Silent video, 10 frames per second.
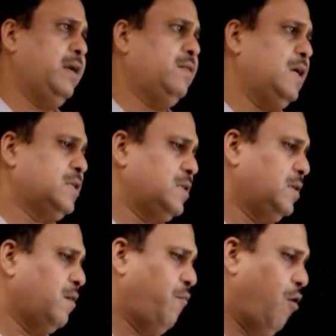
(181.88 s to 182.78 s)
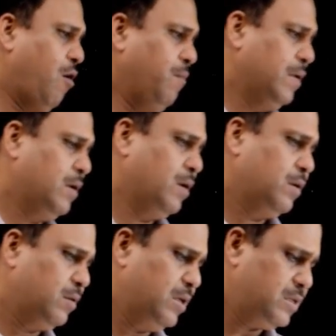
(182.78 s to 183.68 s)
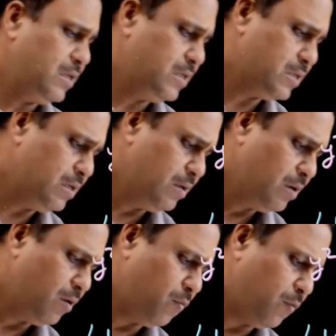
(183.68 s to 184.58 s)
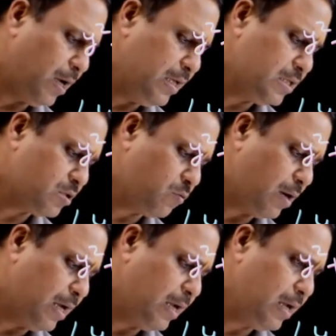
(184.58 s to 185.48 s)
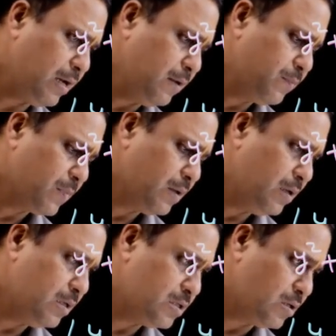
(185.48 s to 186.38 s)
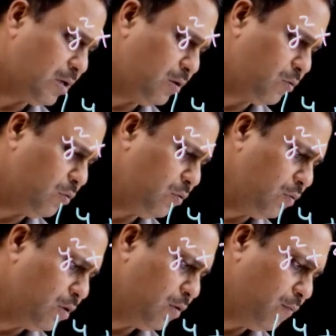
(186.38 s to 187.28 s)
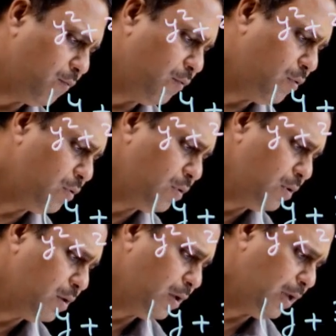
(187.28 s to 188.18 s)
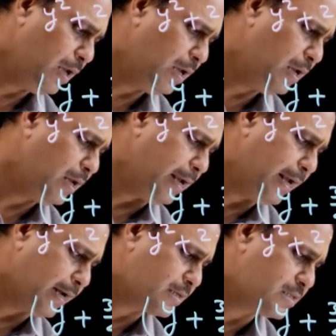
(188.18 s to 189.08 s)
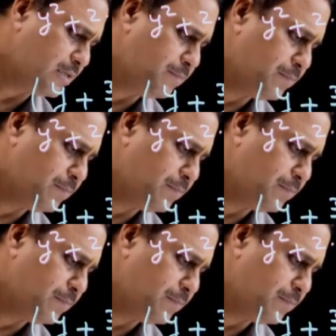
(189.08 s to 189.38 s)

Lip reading: in the standard form. This is a y square is equal to 4ax.